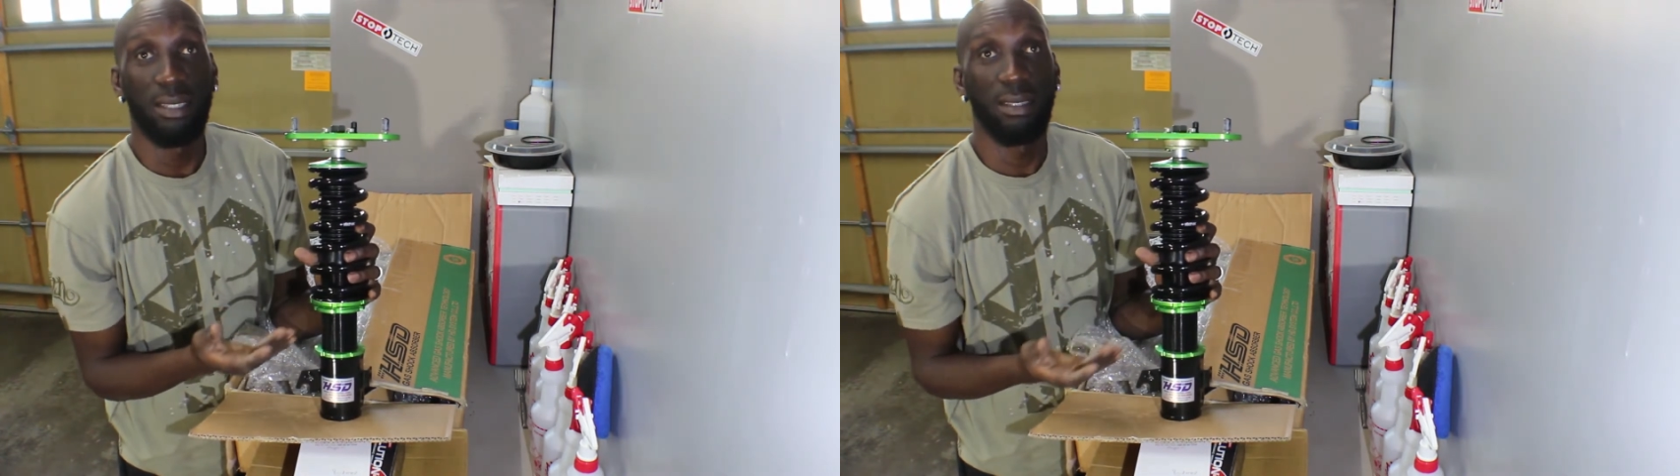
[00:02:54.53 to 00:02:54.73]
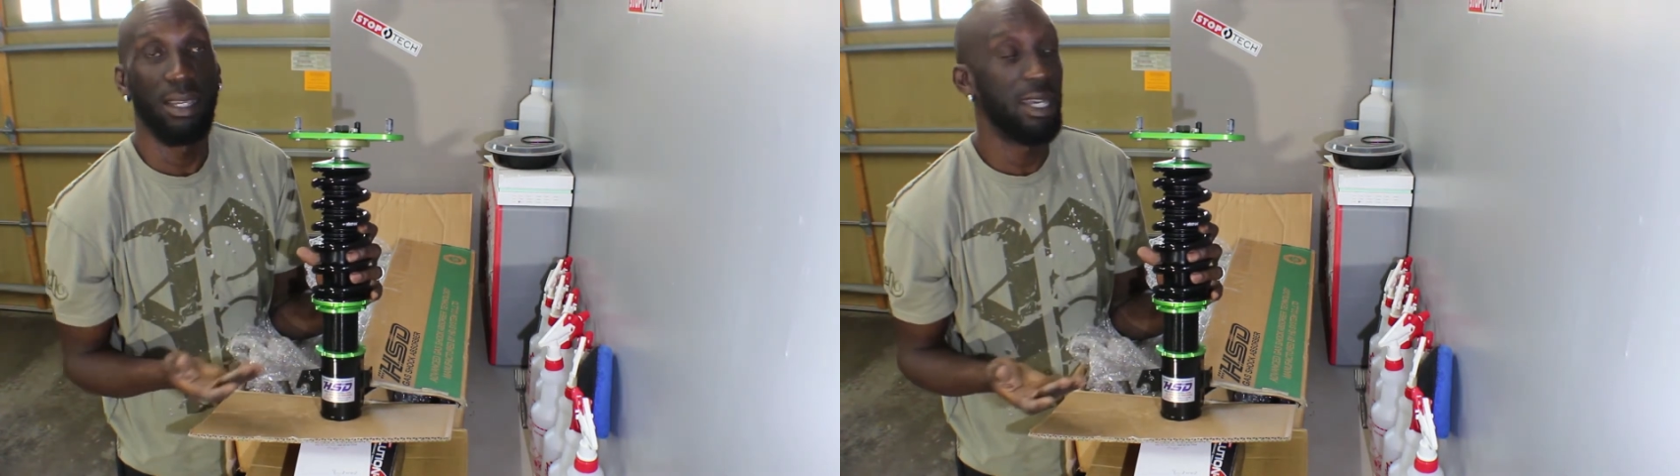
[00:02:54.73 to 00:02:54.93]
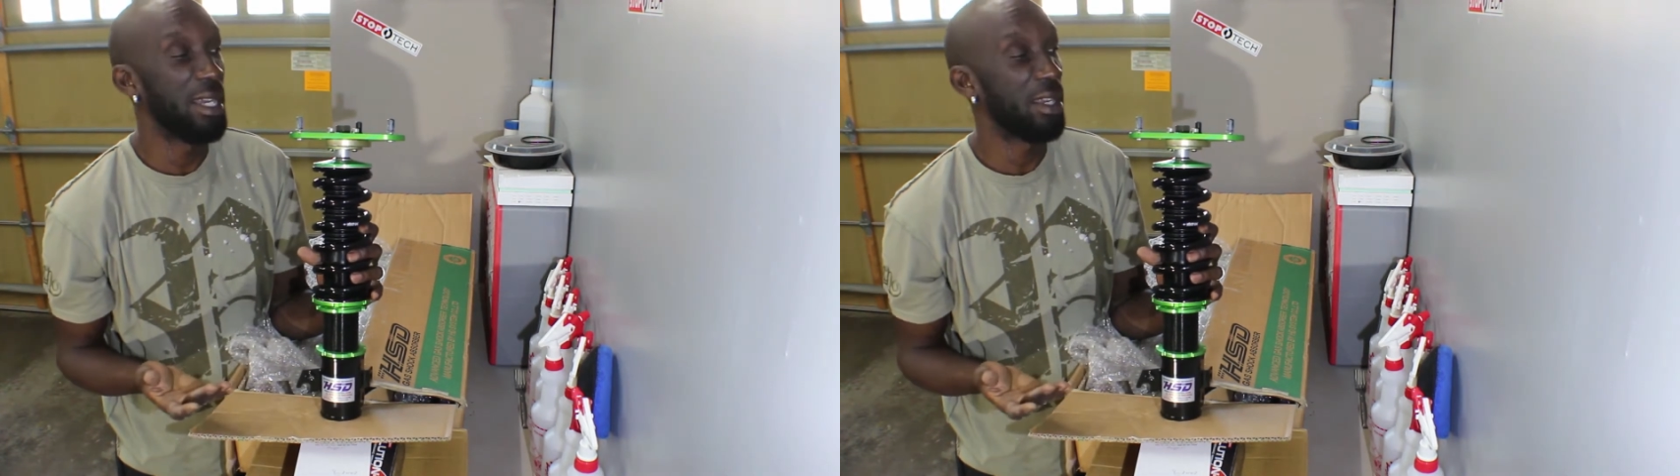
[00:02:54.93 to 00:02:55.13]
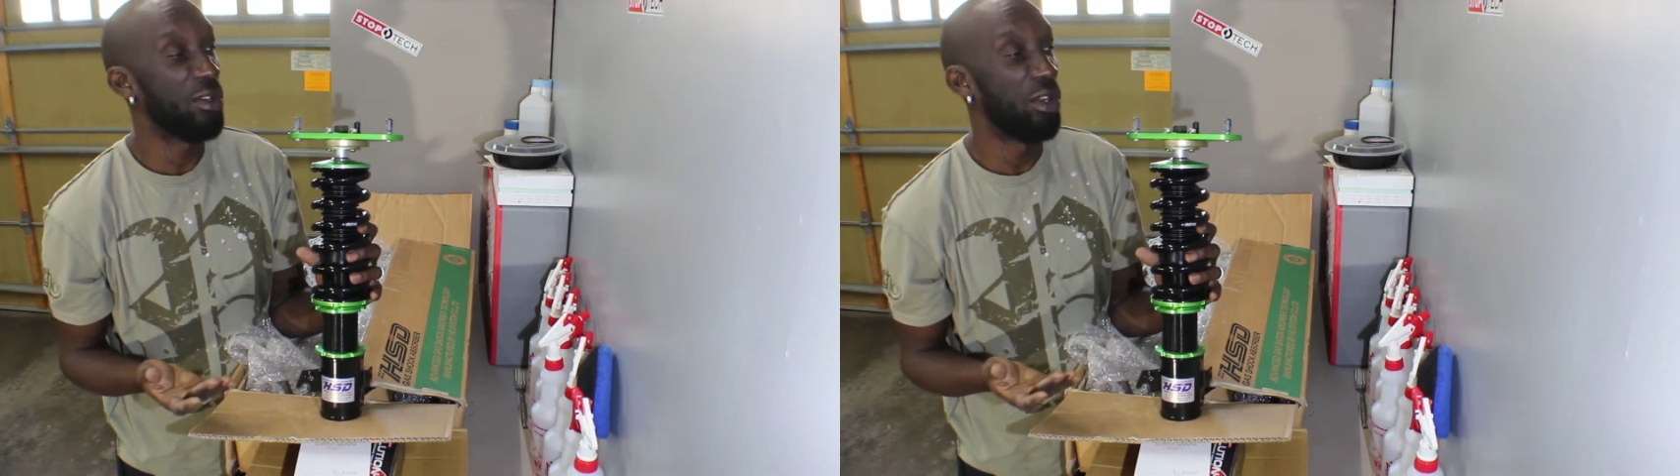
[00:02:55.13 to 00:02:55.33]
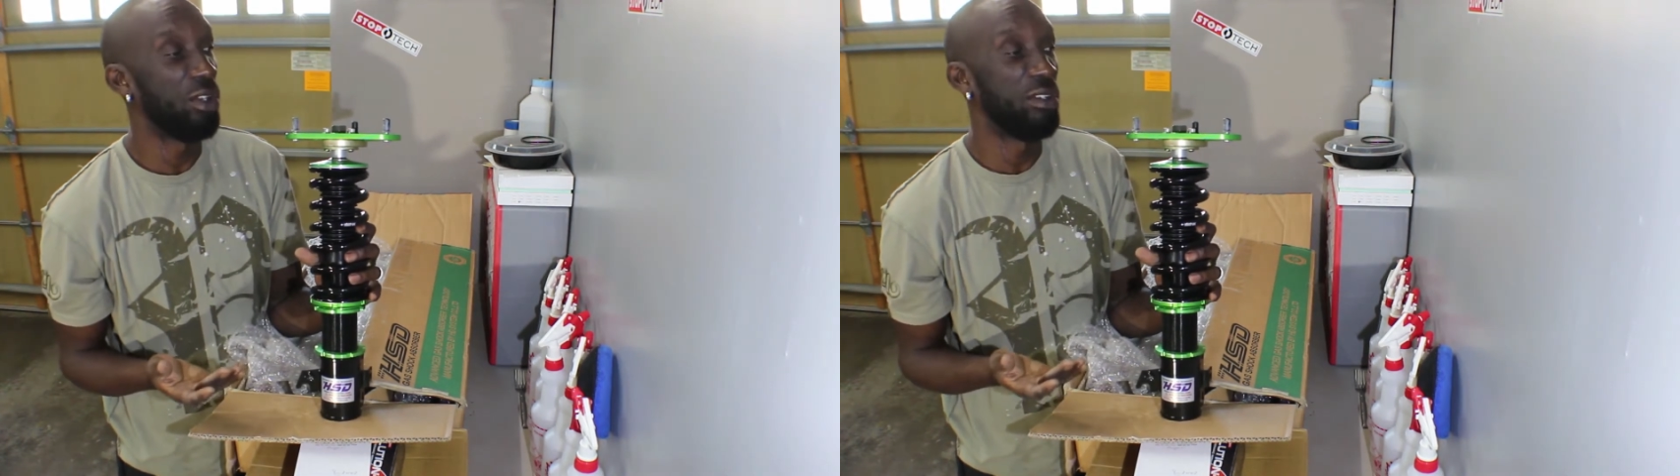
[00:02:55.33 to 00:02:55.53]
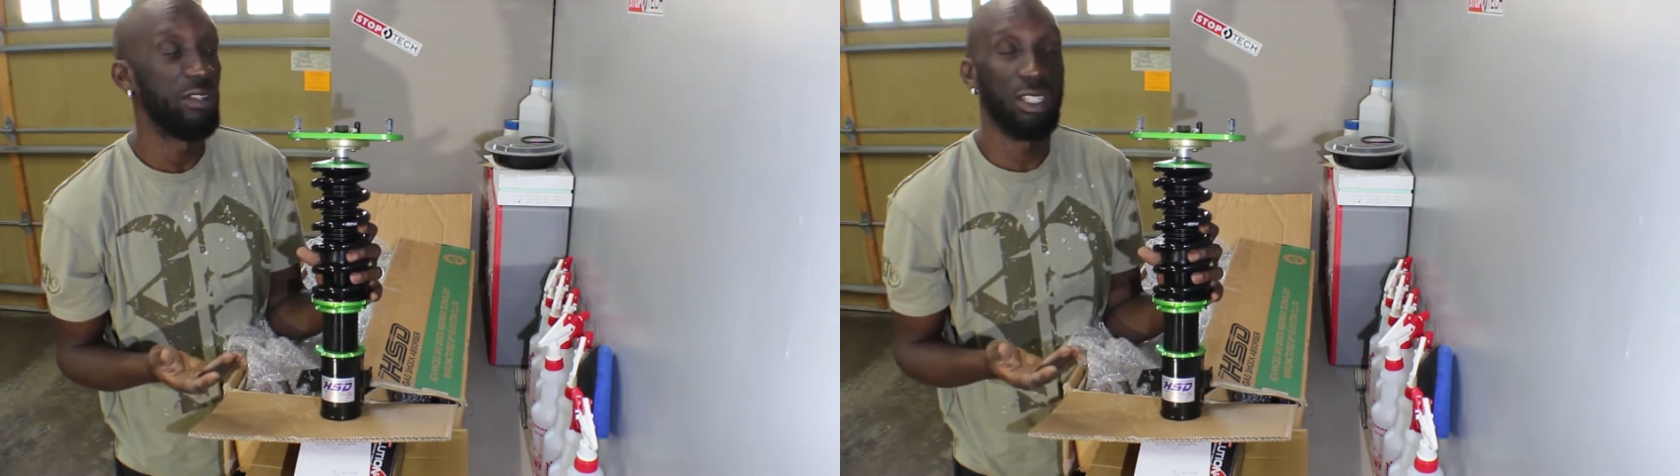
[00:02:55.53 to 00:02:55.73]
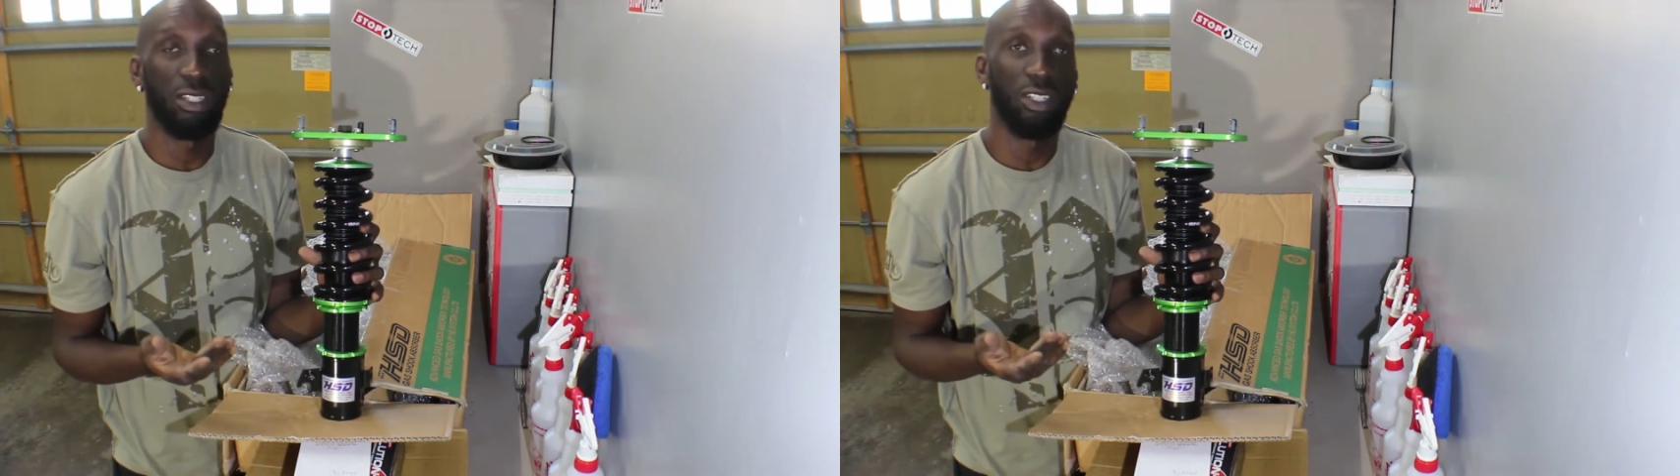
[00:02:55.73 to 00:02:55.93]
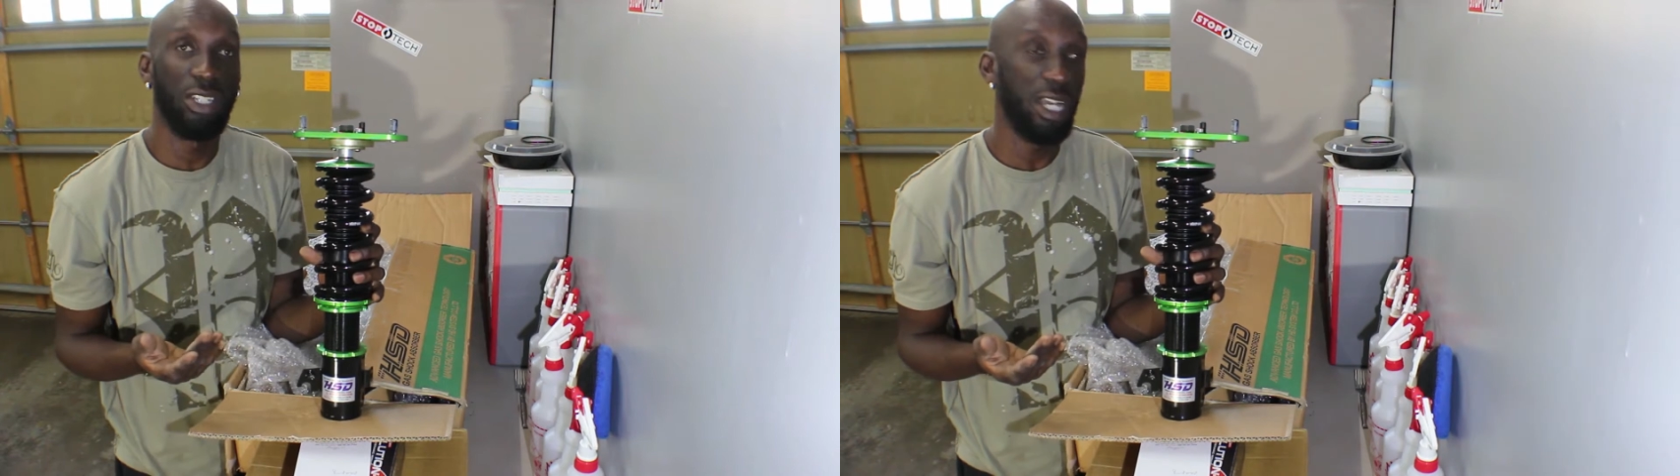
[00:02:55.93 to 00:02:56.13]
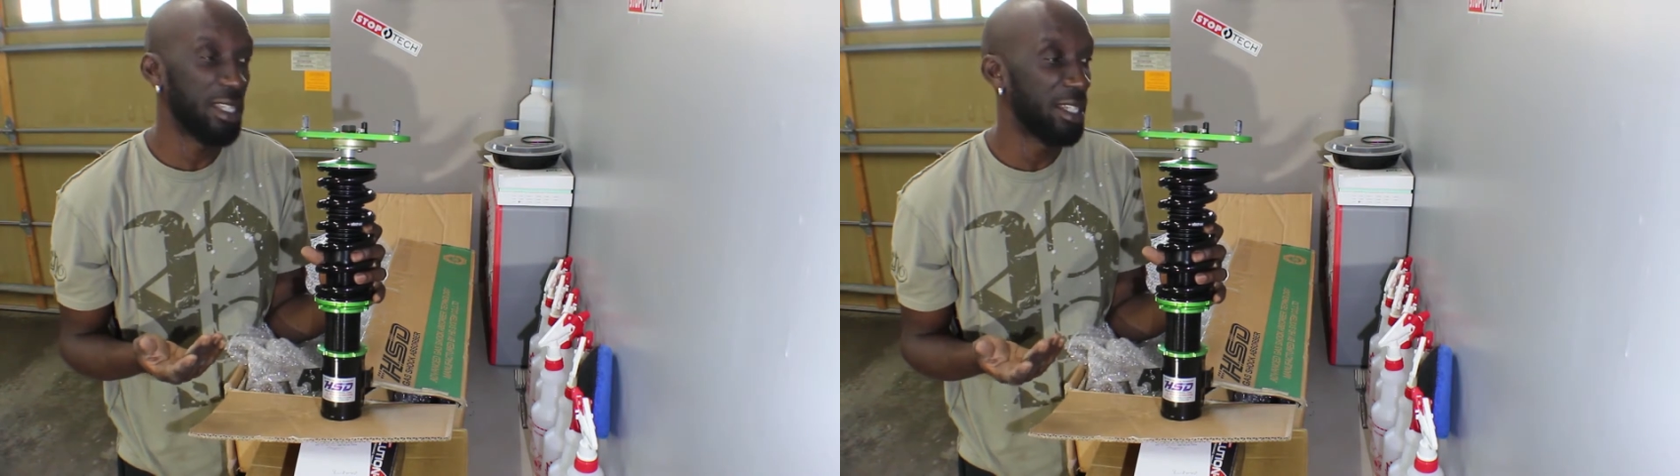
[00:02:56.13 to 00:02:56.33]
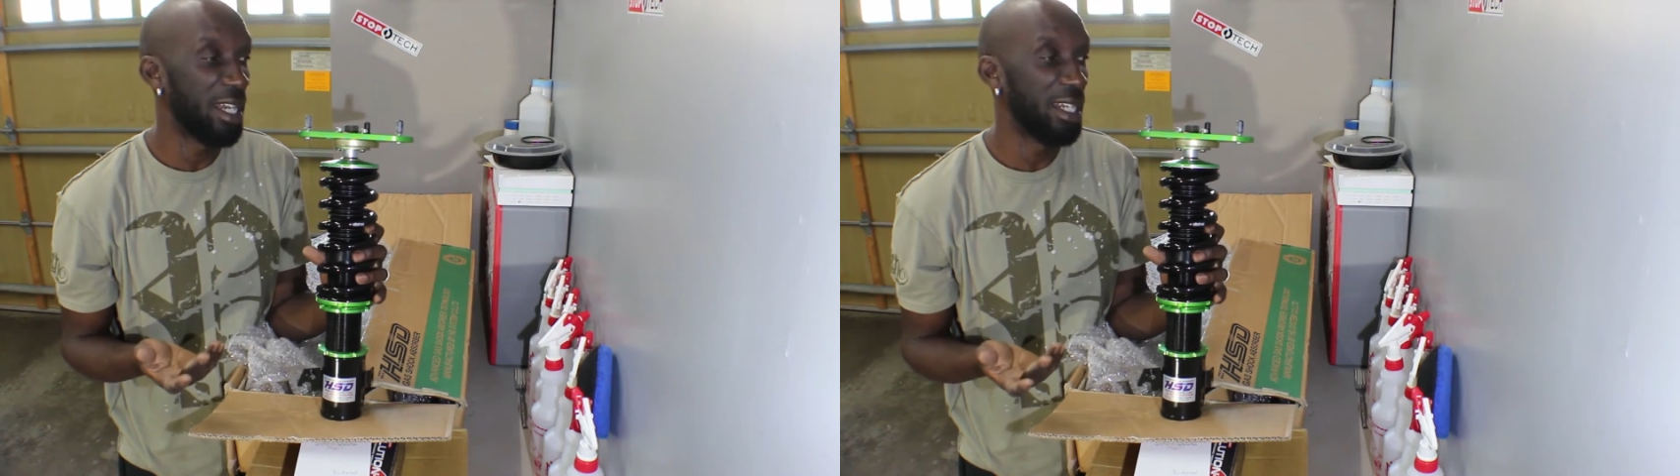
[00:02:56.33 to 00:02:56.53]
coilovers and shocks and all